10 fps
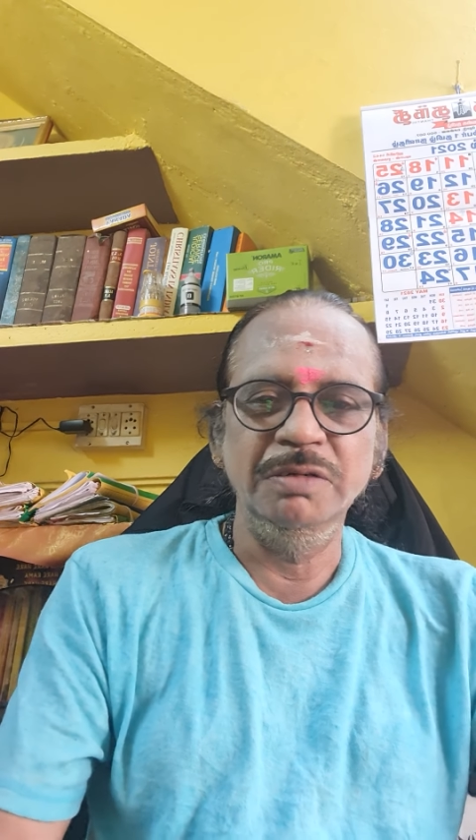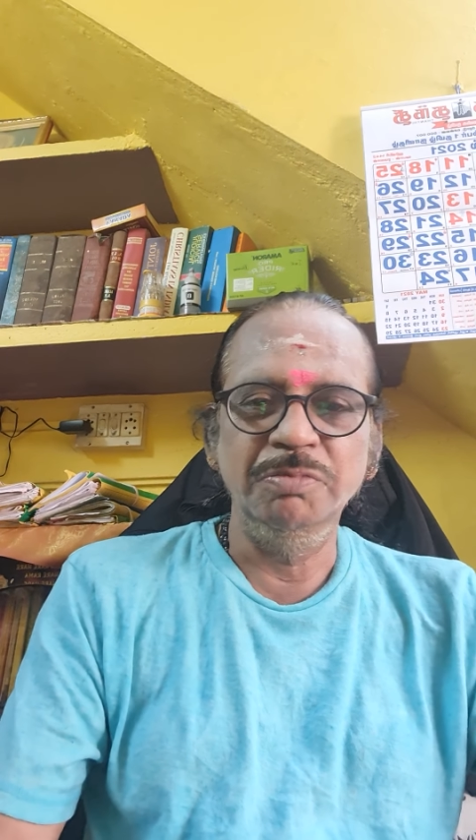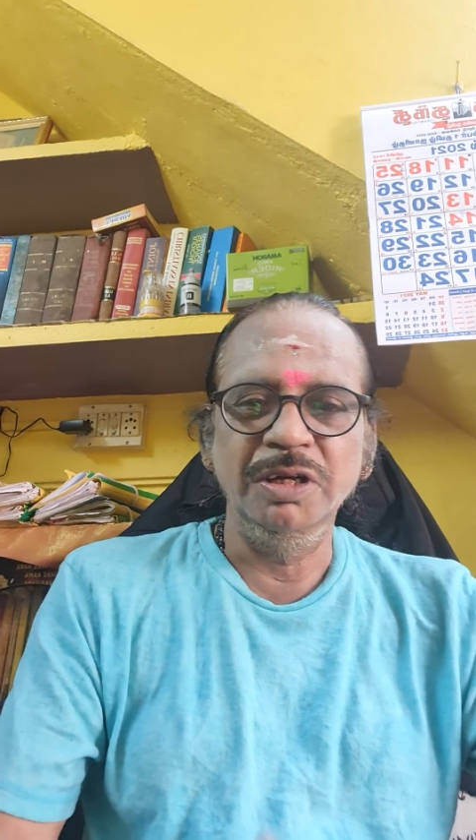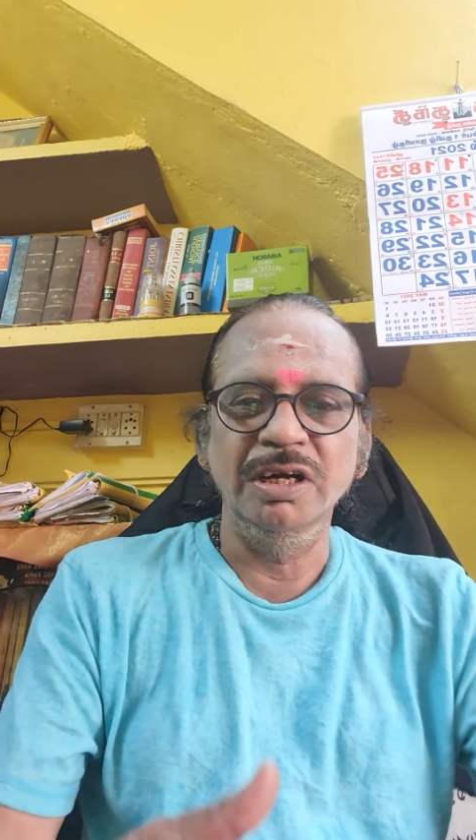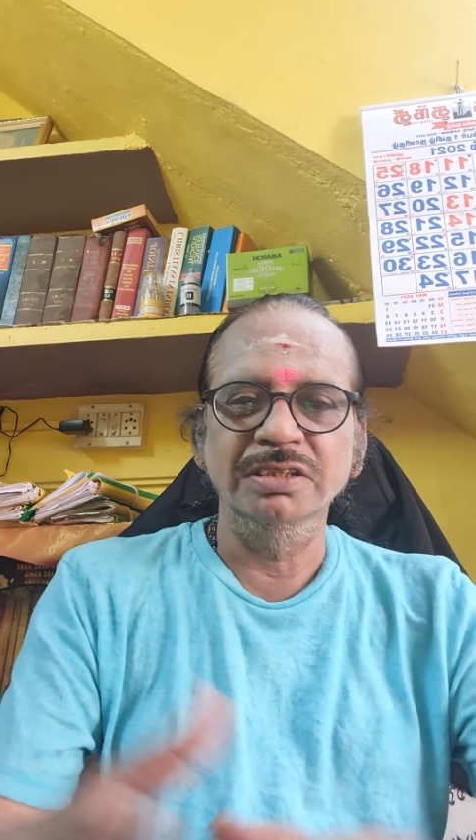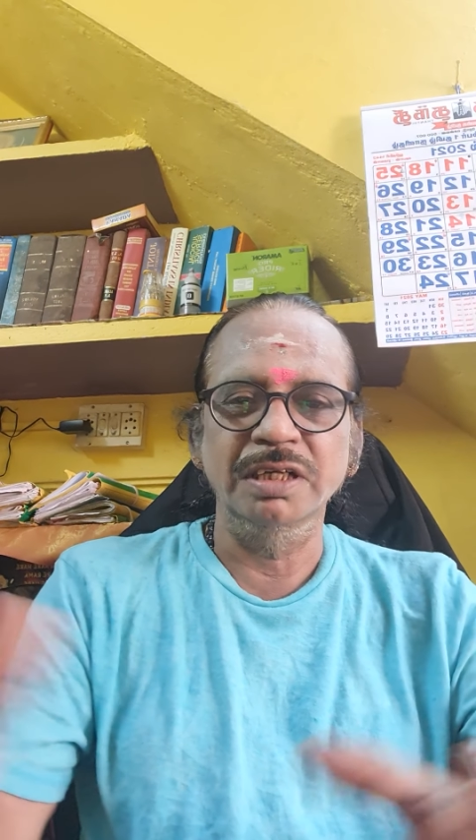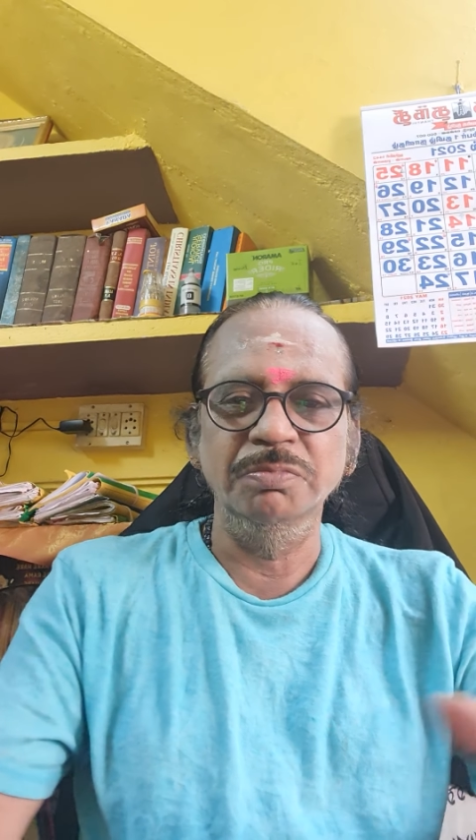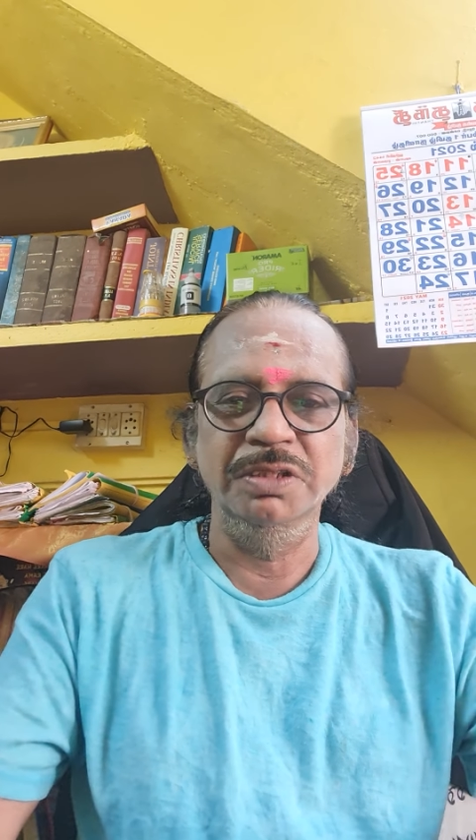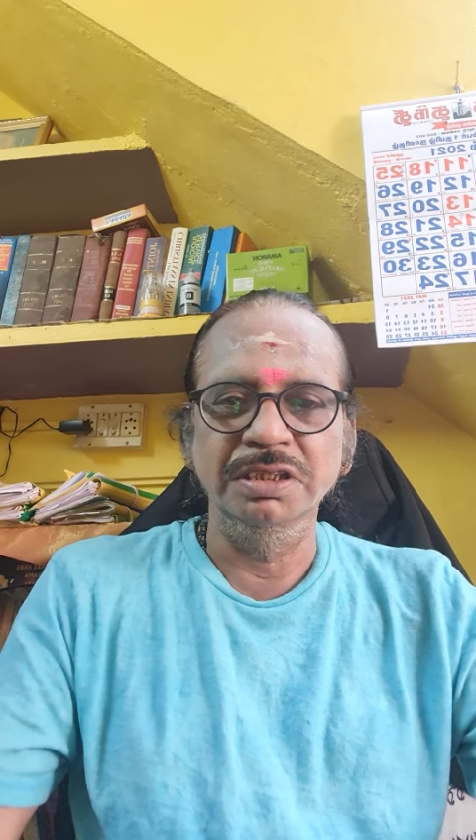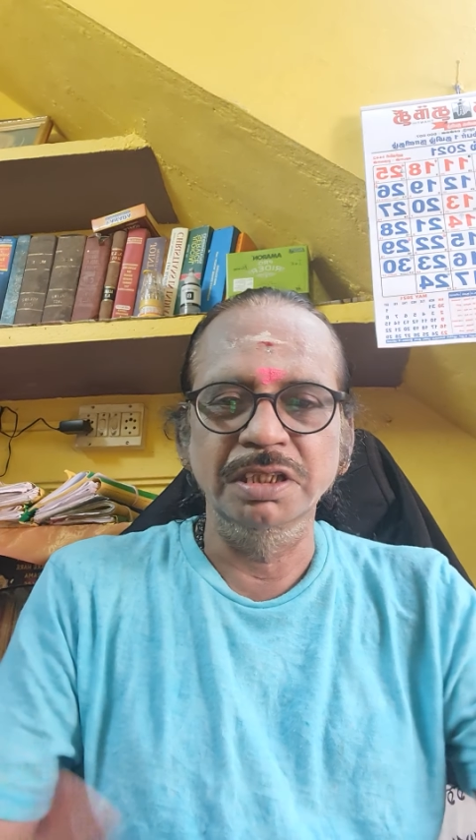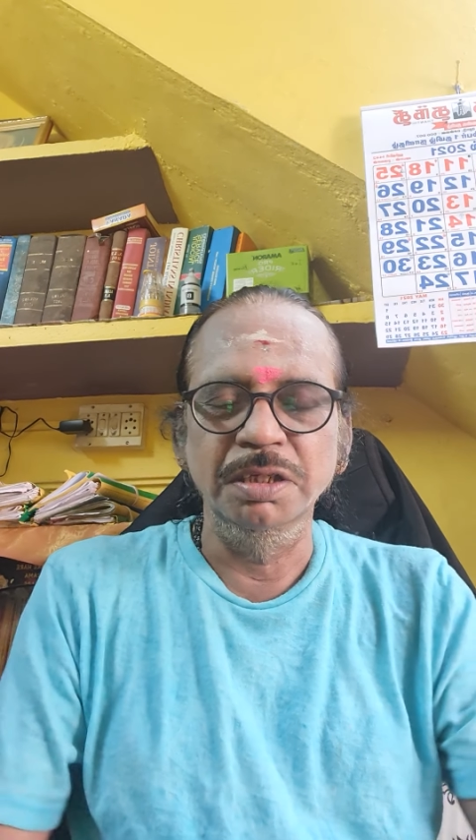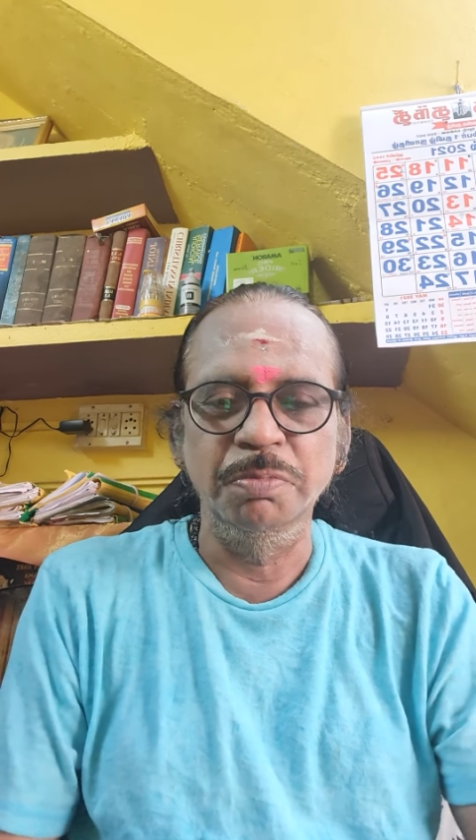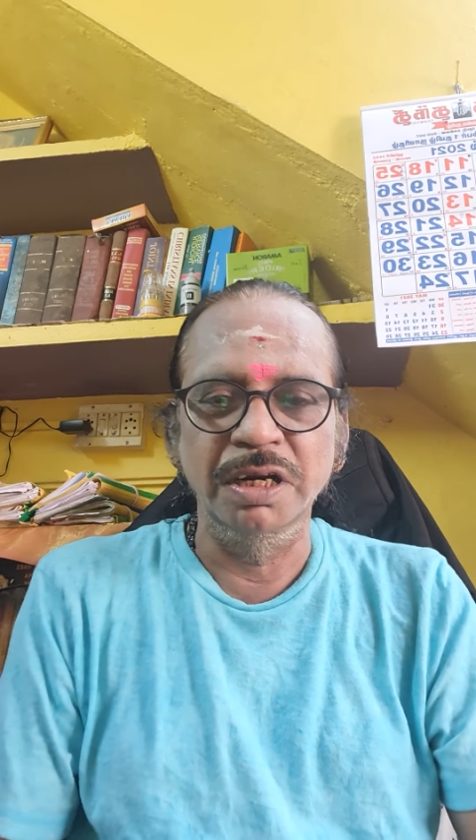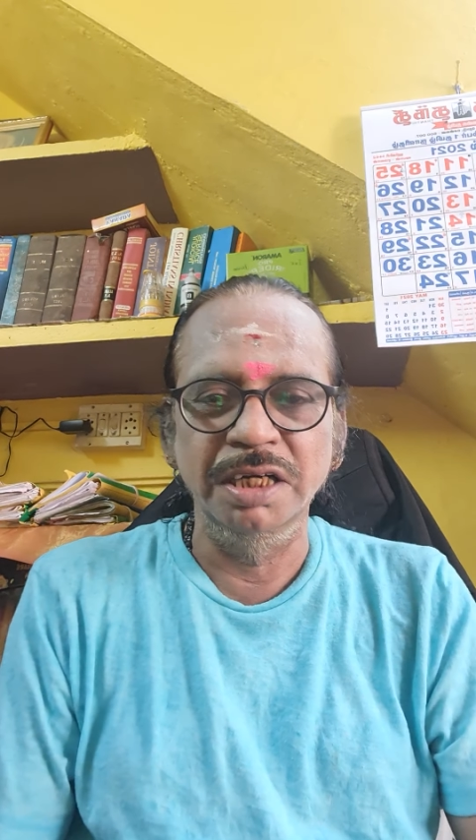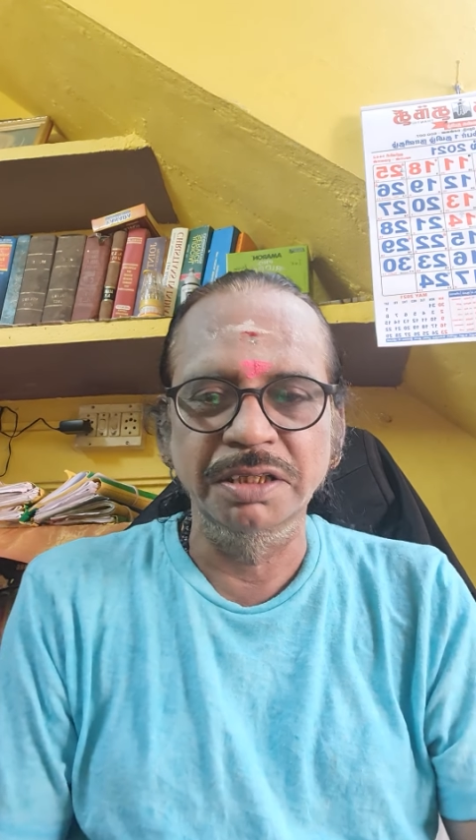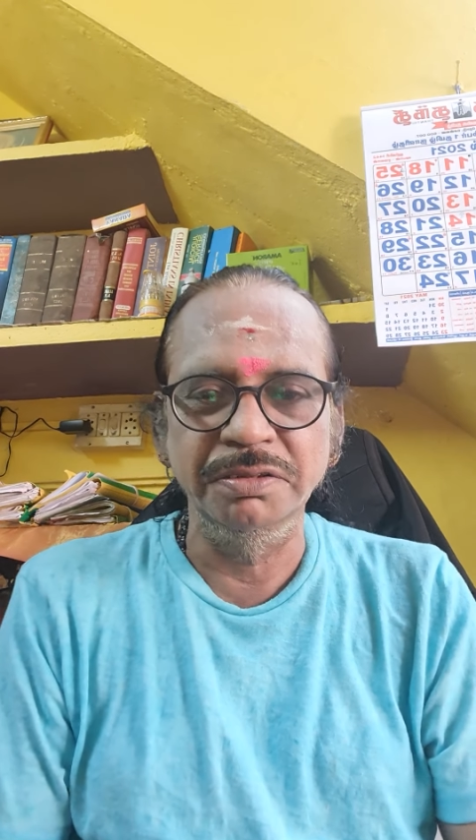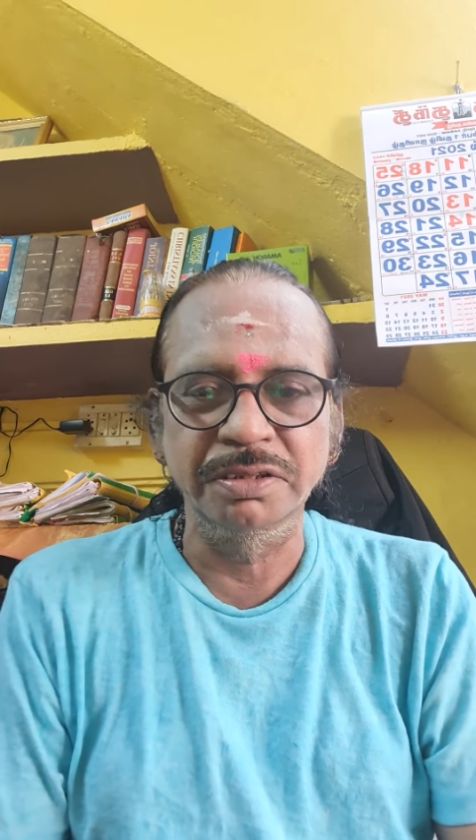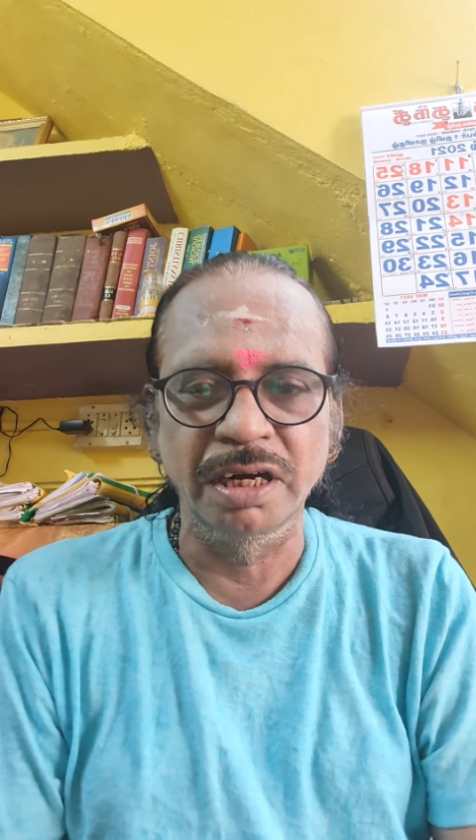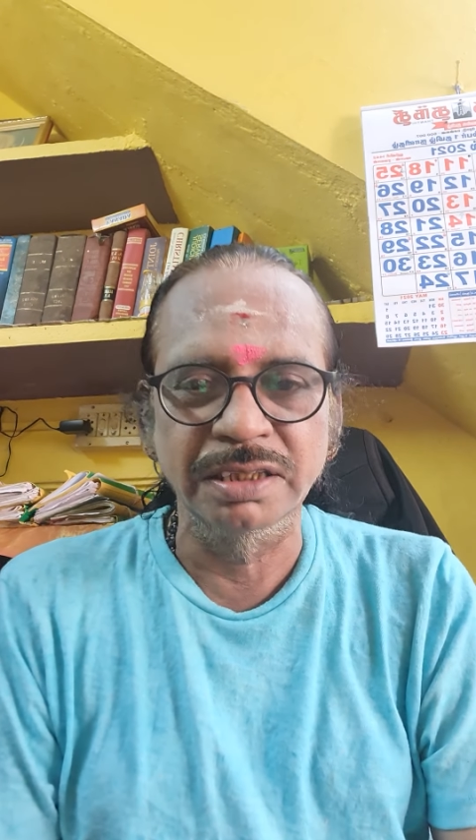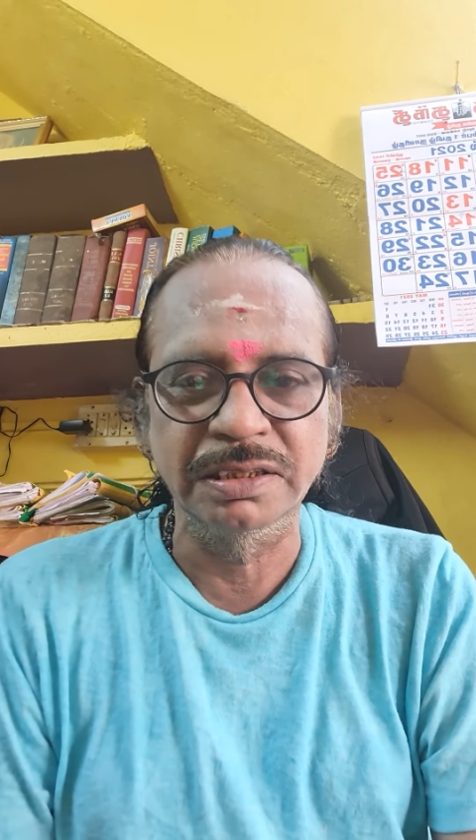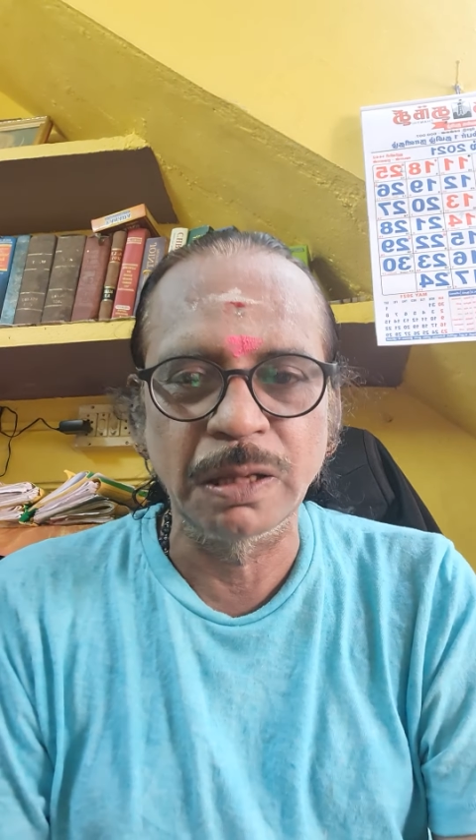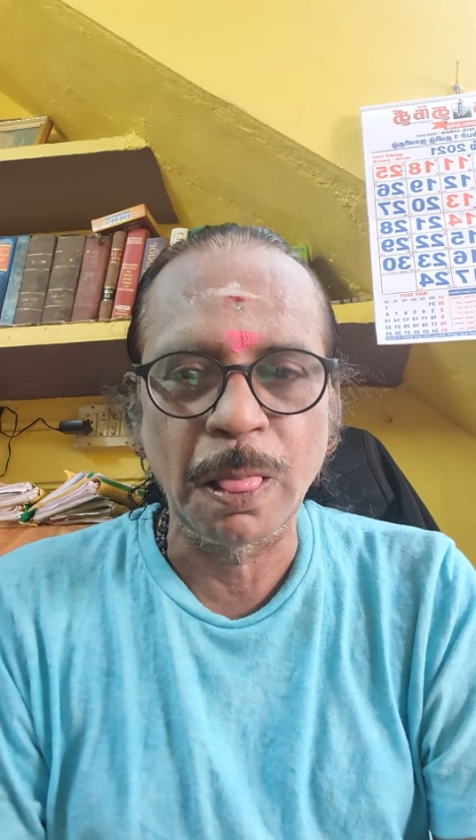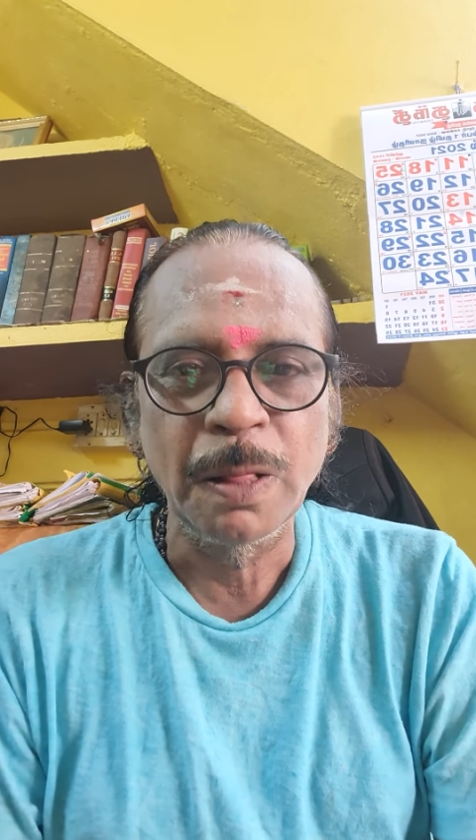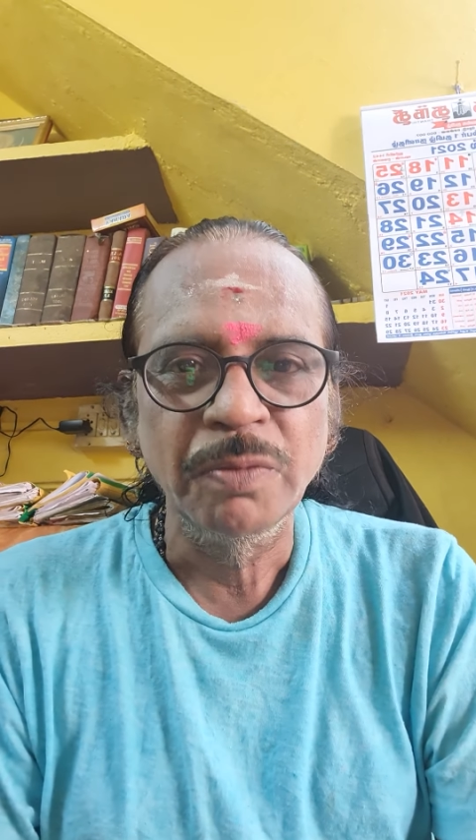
because of this liberative thoughts uh,